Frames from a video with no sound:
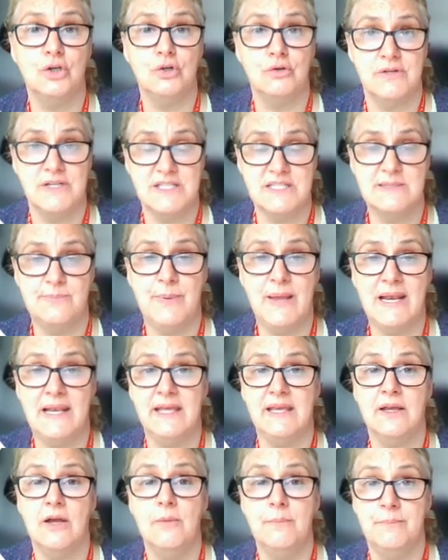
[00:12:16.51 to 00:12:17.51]
but it
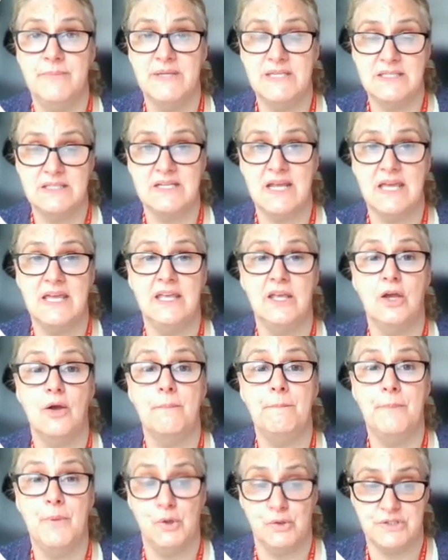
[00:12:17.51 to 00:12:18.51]
gives you a clue
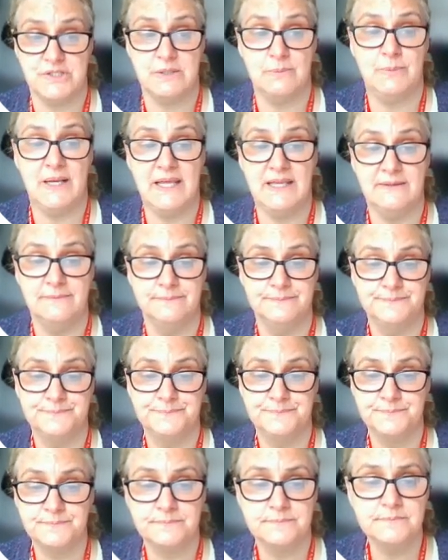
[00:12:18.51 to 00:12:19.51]
if there's a
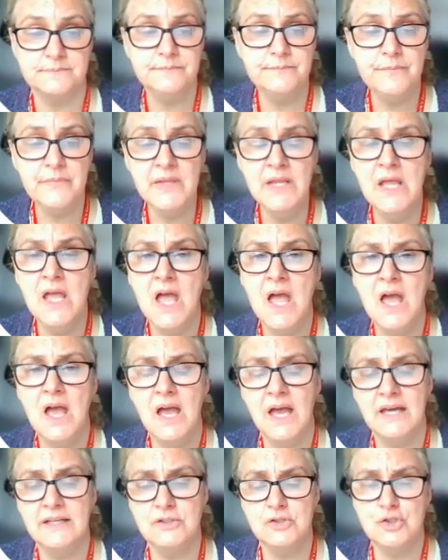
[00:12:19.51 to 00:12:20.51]
grammatical or a
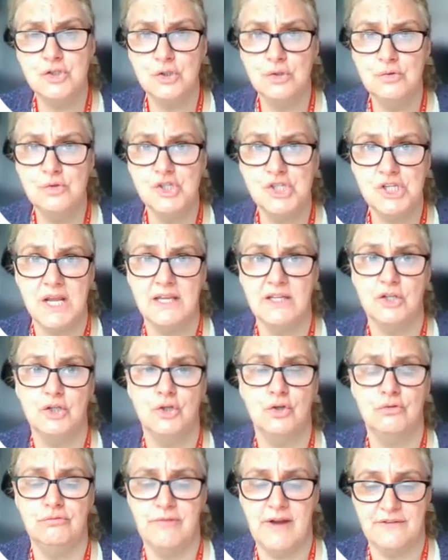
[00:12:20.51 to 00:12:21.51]
spelling mistake
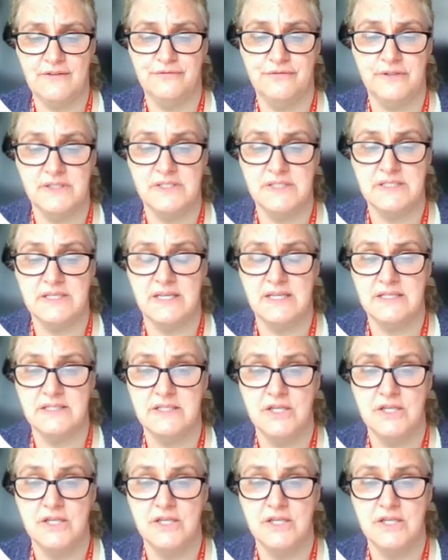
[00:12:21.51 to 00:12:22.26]
possibly.